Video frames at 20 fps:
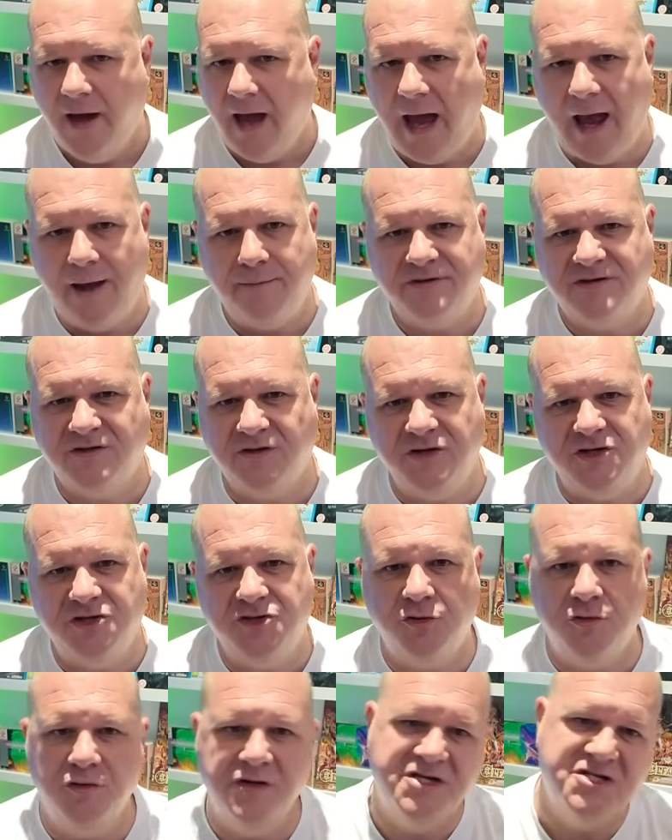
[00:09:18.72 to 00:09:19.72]
absolutely,
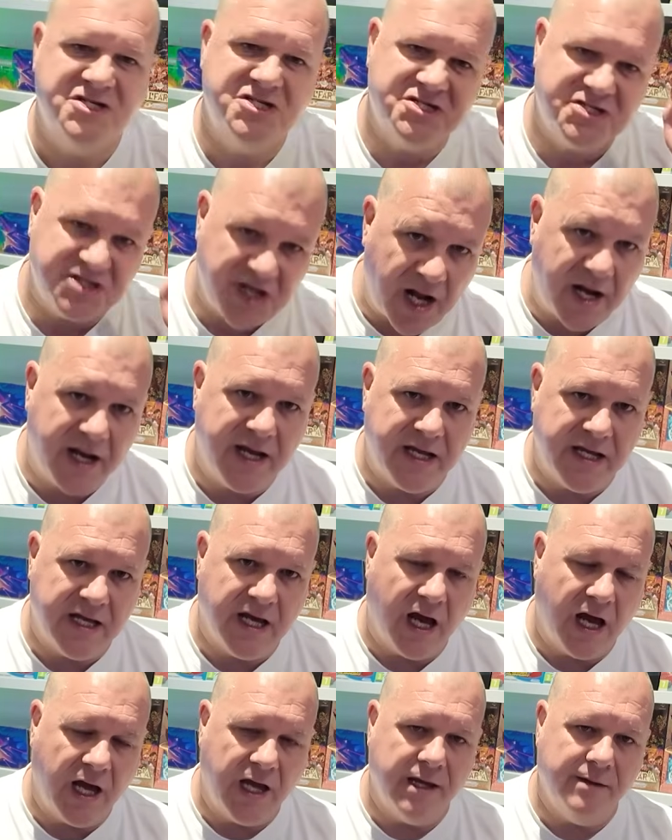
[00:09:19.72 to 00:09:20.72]
truly stunning
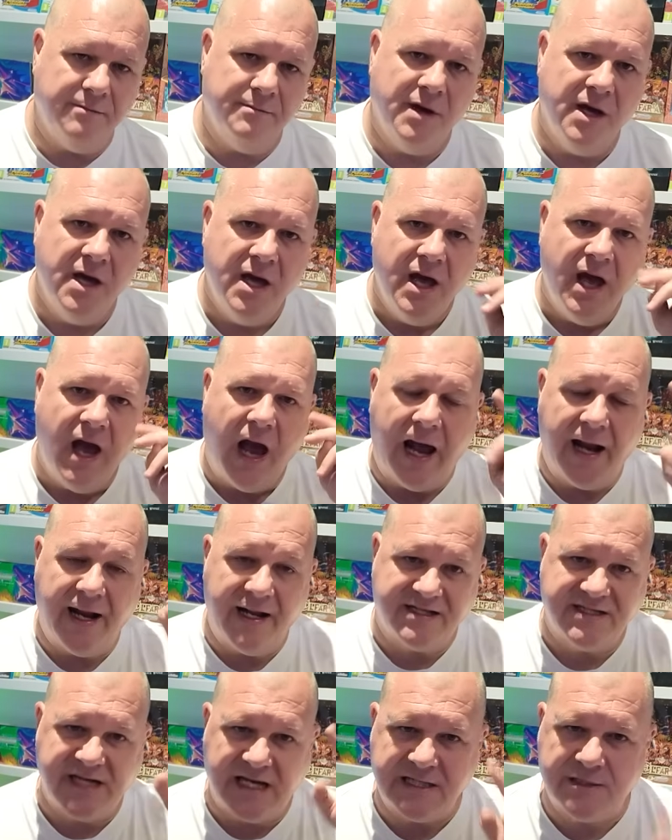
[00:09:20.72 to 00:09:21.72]
game. And
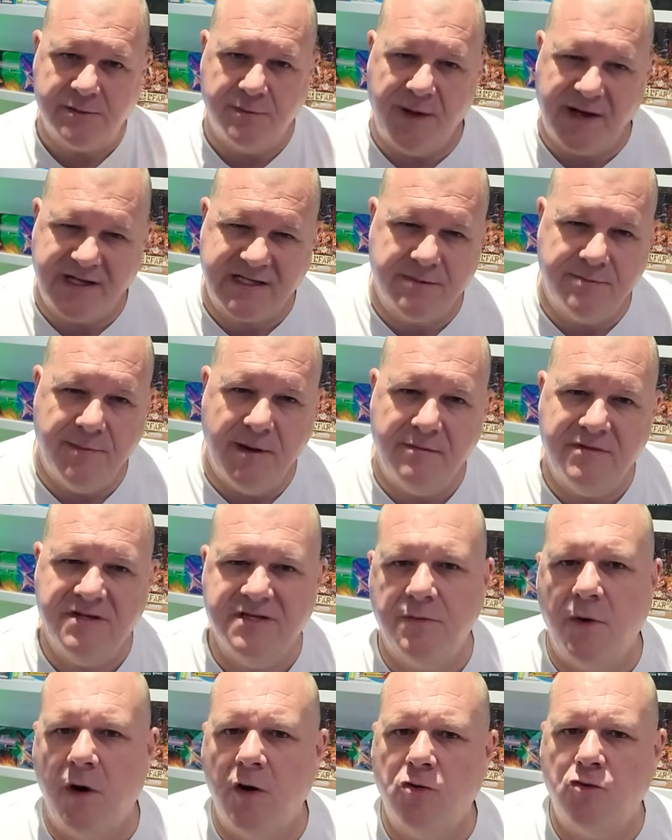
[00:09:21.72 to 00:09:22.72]
that takes me back to memories
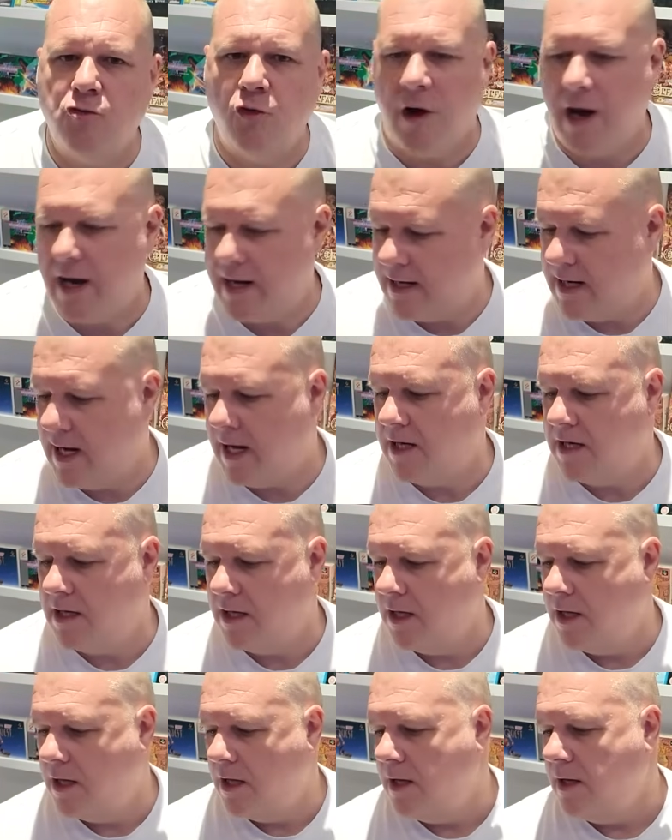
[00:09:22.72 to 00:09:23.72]
of my granddad.
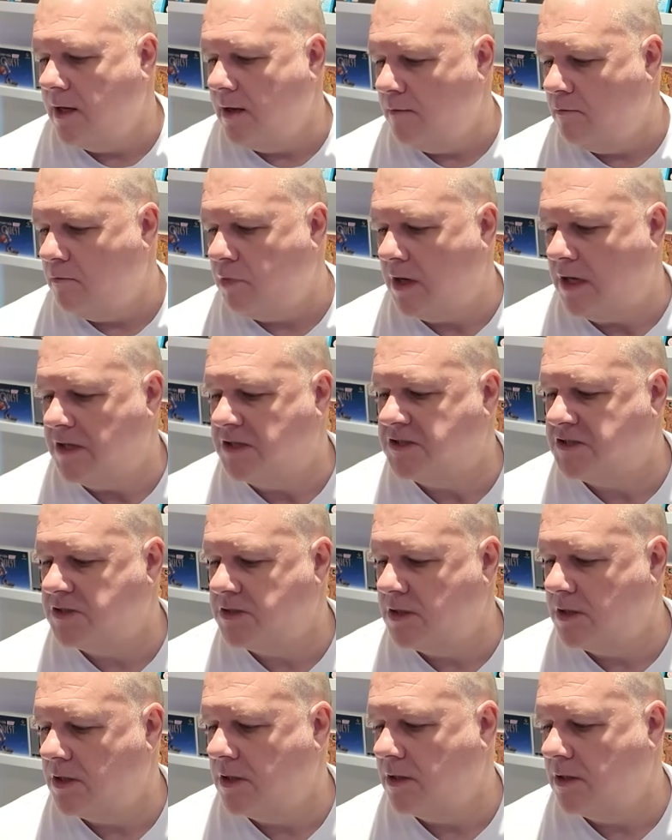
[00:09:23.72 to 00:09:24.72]
Bless.